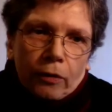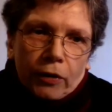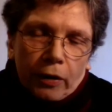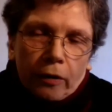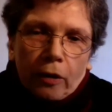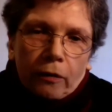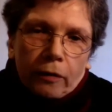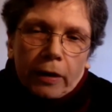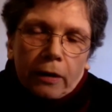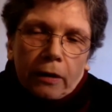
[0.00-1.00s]

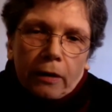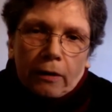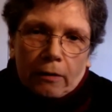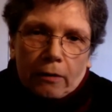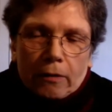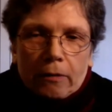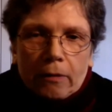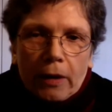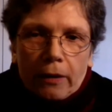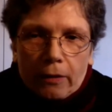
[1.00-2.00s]
discovery,
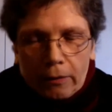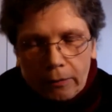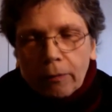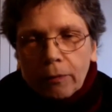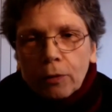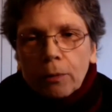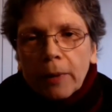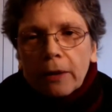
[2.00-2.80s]
like to make